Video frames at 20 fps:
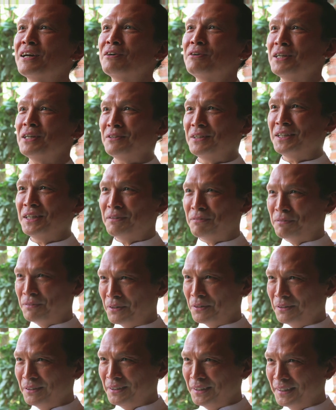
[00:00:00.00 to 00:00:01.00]
area to eat
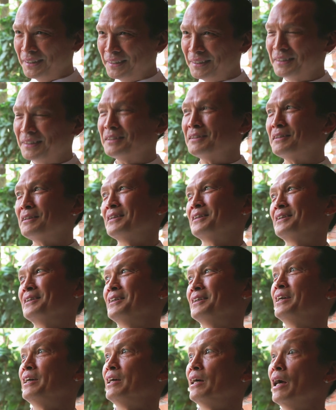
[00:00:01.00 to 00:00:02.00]
food.
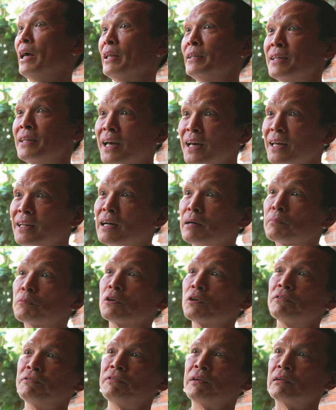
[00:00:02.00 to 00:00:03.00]
Then I'm
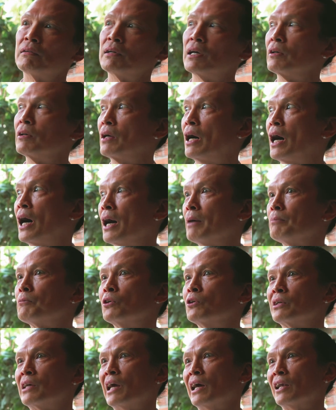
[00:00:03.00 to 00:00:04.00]
going to figure out I'm going to